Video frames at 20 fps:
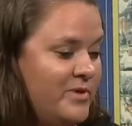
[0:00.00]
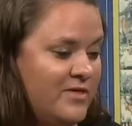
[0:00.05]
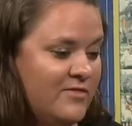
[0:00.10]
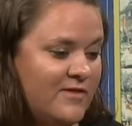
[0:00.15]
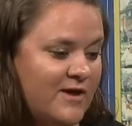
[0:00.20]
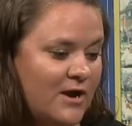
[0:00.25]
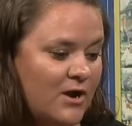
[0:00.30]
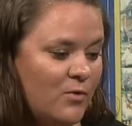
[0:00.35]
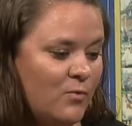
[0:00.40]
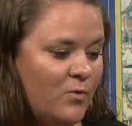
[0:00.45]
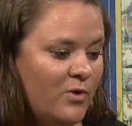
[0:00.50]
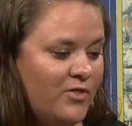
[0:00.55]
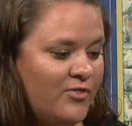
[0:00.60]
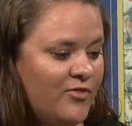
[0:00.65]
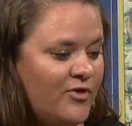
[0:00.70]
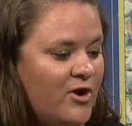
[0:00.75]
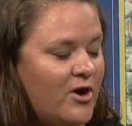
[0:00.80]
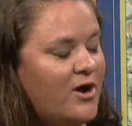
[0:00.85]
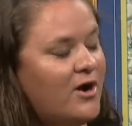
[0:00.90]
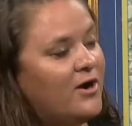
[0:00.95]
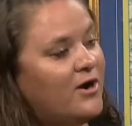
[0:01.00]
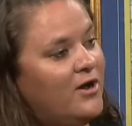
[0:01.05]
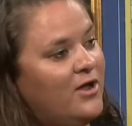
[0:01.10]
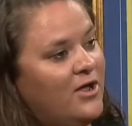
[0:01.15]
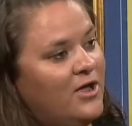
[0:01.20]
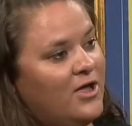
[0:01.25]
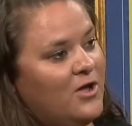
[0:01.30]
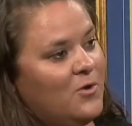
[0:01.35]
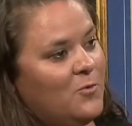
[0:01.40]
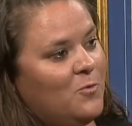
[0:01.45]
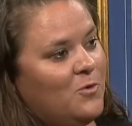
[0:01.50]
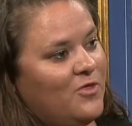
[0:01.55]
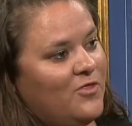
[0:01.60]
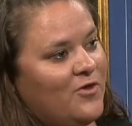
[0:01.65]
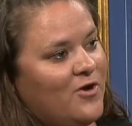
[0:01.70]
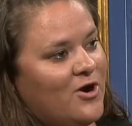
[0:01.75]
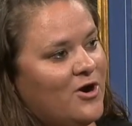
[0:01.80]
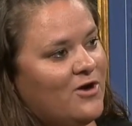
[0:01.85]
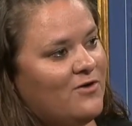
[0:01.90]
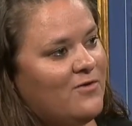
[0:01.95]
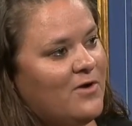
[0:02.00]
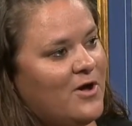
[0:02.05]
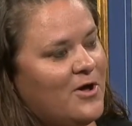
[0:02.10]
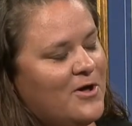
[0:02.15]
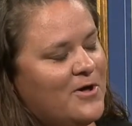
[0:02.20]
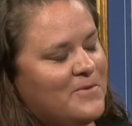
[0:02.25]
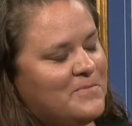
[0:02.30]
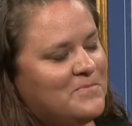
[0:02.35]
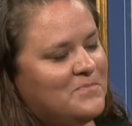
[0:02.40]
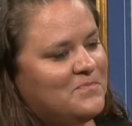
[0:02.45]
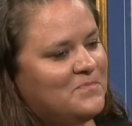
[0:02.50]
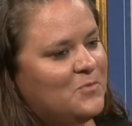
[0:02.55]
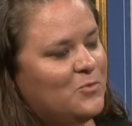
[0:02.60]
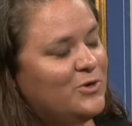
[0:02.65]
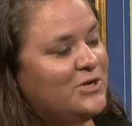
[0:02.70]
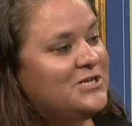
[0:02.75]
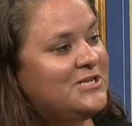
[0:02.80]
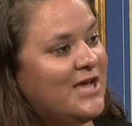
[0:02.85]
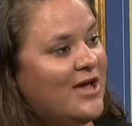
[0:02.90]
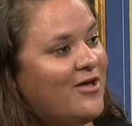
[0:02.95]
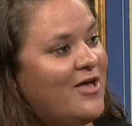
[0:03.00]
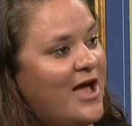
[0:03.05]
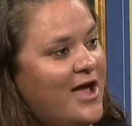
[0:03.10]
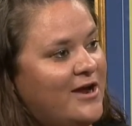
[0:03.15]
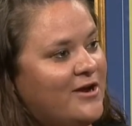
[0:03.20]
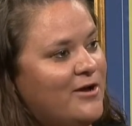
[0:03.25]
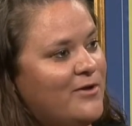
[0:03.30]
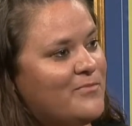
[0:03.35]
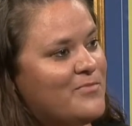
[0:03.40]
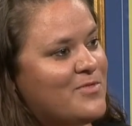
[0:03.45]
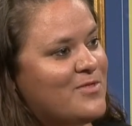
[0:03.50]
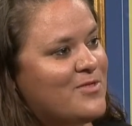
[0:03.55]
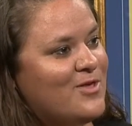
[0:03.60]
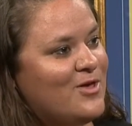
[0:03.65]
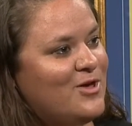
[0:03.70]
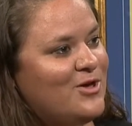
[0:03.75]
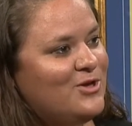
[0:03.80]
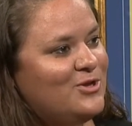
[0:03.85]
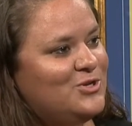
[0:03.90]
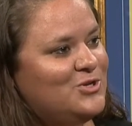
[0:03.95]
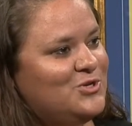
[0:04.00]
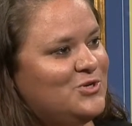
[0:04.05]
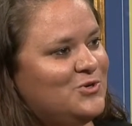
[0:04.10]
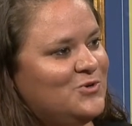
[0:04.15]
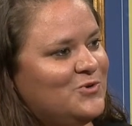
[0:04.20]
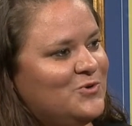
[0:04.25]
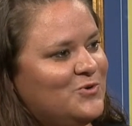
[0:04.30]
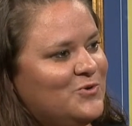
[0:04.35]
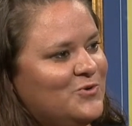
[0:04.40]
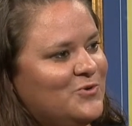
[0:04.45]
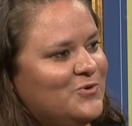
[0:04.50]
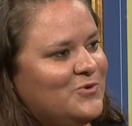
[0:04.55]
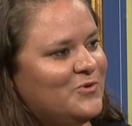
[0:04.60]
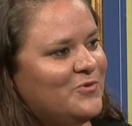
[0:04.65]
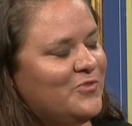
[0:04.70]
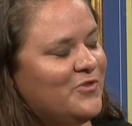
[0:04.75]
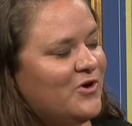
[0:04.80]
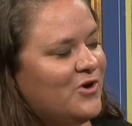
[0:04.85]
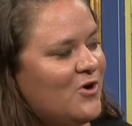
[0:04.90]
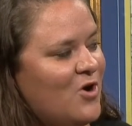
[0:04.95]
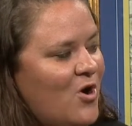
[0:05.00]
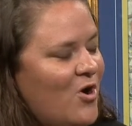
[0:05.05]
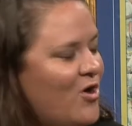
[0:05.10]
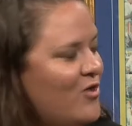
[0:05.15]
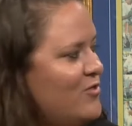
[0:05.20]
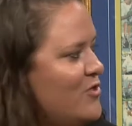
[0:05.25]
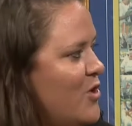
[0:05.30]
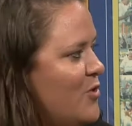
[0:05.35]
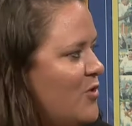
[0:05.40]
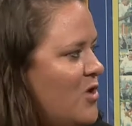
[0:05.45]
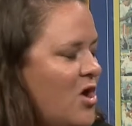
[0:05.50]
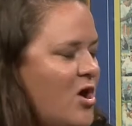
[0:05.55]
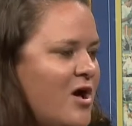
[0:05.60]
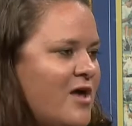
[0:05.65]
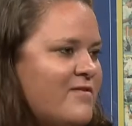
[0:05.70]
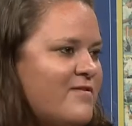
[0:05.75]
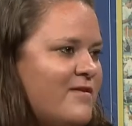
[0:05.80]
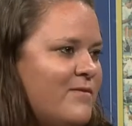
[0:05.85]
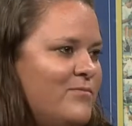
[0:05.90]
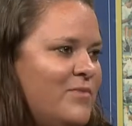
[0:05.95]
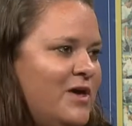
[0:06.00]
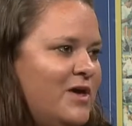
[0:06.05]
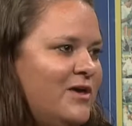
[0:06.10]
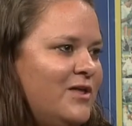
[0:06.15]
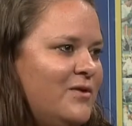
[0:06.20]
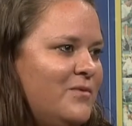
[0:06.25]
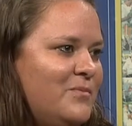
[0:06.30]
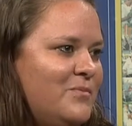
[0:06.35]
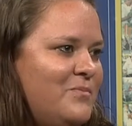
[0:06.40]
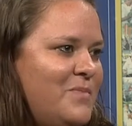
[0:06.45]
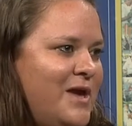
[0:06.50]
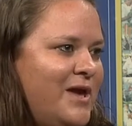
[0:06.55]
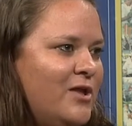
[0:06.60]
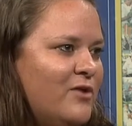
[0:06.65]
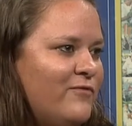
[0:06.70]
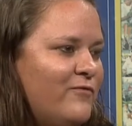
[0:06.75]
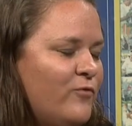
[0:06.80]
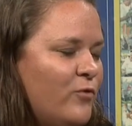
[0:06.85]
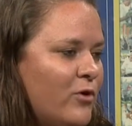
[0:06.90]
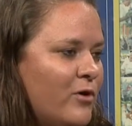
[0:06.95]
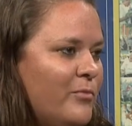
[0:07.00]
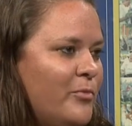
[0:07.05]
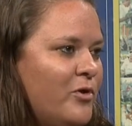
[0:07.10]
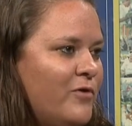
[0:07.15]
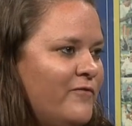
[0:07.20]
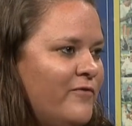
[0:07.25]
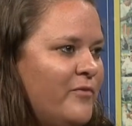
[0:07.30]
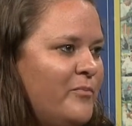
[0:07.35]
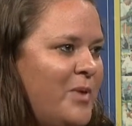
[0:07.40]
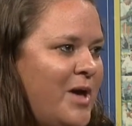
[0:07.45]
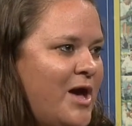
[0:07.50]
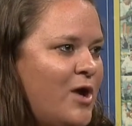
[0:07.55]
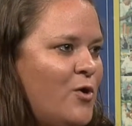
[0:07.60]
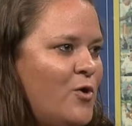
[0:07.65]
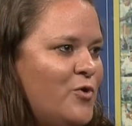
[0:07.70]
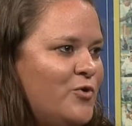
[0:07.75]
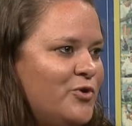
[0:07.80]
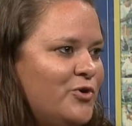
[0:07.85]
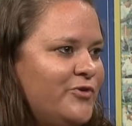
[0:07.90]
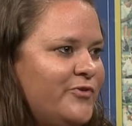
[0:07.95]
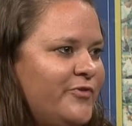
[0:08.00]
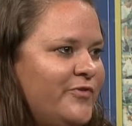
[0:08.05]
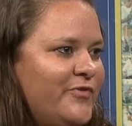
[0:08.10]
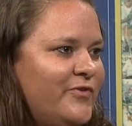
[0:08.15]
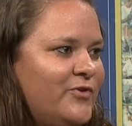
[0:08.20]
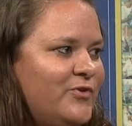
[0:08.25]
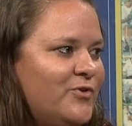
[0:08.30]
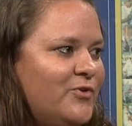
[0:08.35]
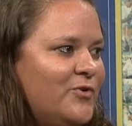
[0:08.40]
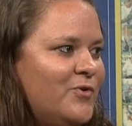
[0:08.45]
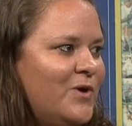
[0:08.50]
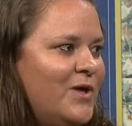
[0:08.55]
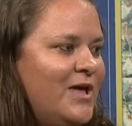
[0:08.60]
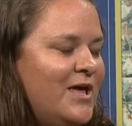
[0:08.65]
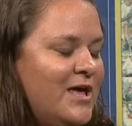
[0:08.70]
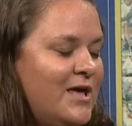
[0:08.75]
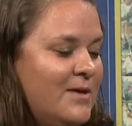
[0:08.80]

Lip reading: be there with our retail items. They're all low cost and make it affordable for pet owners to